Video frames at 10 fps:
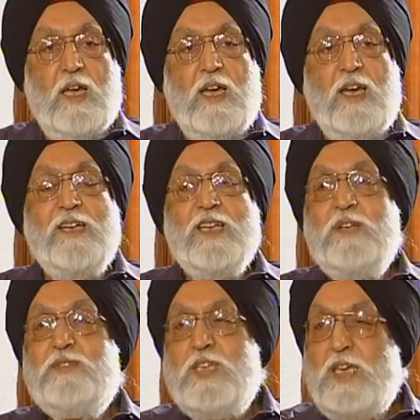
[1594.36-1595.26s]
And
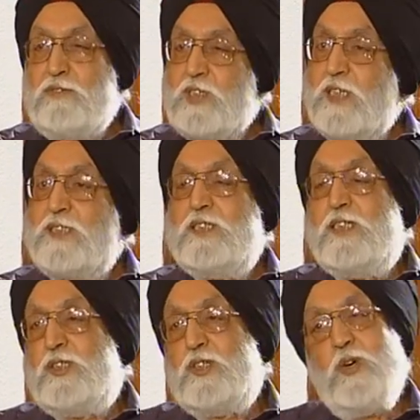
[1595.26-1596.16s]
if they've touched
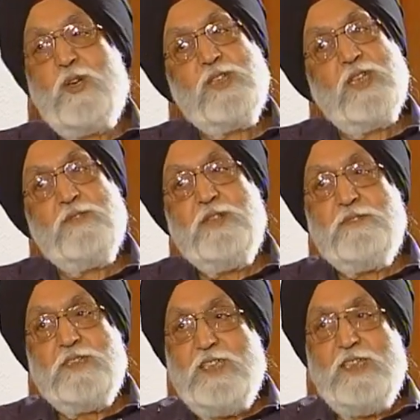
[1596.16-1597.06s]
the torch at
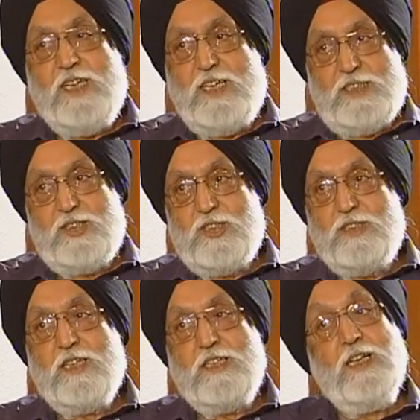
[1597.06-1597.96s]
15 age,
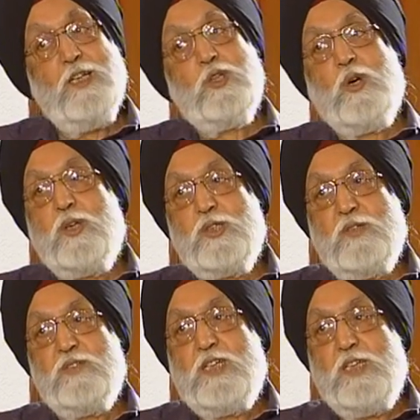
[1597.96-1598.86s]
the real torch
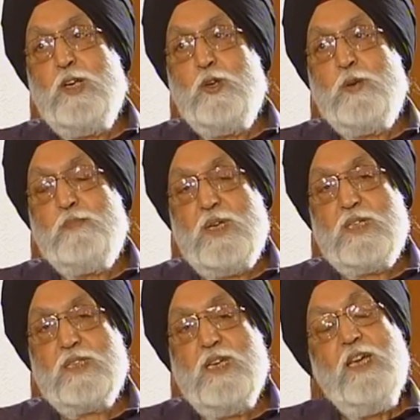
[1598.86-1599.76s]
of the real
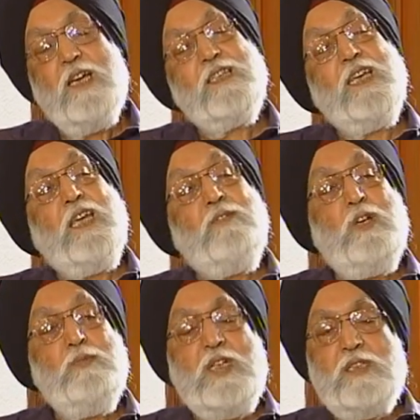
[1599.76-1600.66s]
Olympics, they
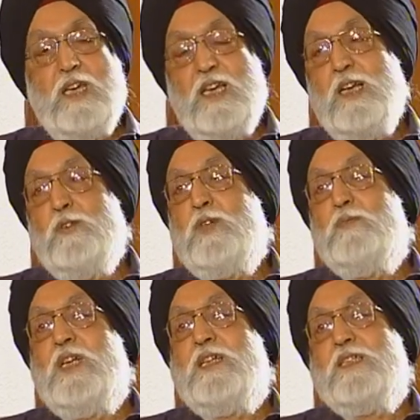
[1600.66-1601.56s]
will beat the hell out
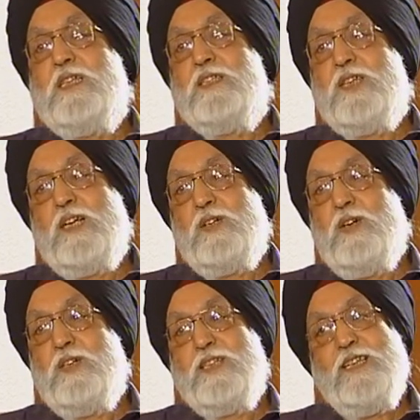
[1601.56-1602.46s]
of Milkha Singh's
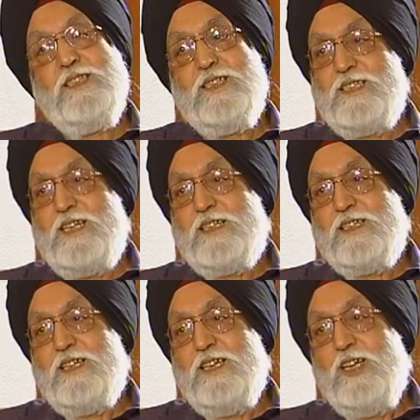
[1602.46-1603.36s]
record 10 years
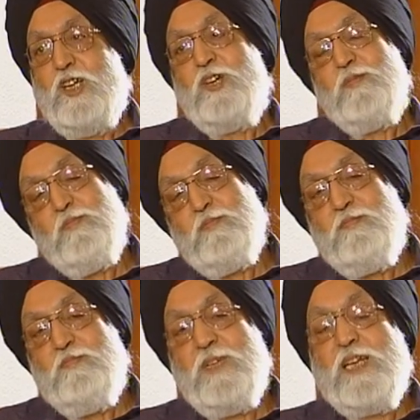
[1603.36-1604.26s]
later.
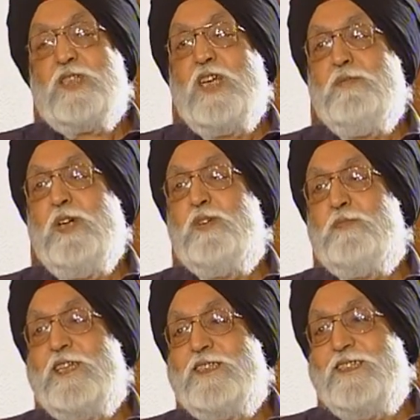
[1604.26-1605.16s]
Next time, I
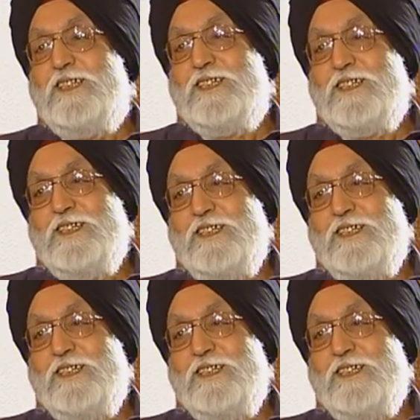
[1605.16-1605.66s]
hope I see it.